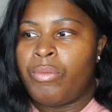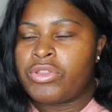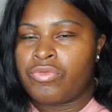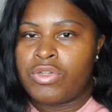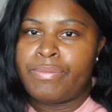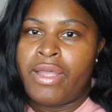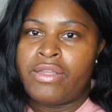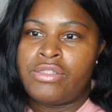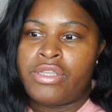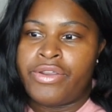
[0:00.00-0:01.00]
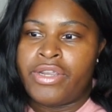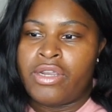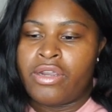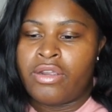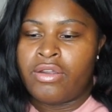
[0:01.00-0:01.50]
with the rose ballerina
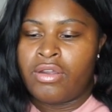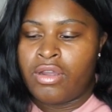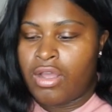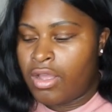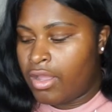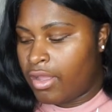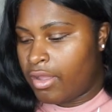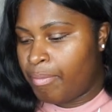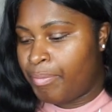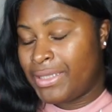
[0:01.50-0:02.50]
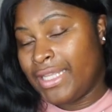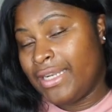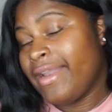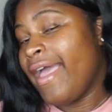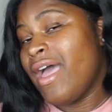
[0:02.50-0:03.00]
interior, but they
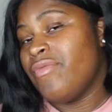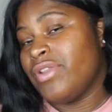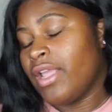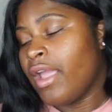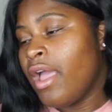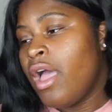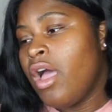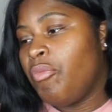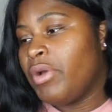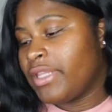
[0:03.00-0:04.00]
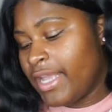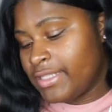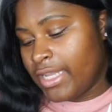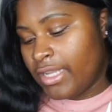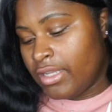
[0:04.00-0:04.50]
didn't have any. But the
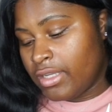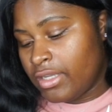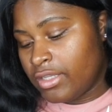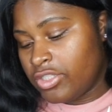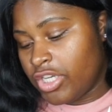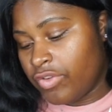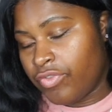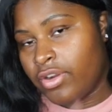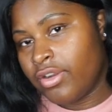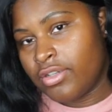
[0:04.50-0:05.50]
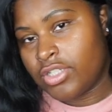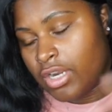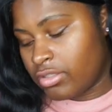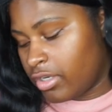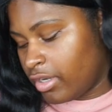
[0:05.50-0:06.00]
SA Jennifer,
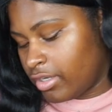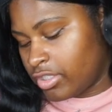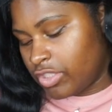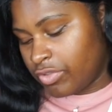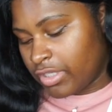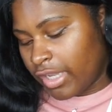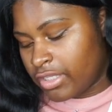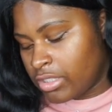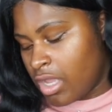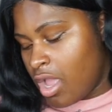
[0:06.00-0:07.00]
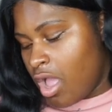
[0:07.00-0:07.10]
shout out to her, she's really nice.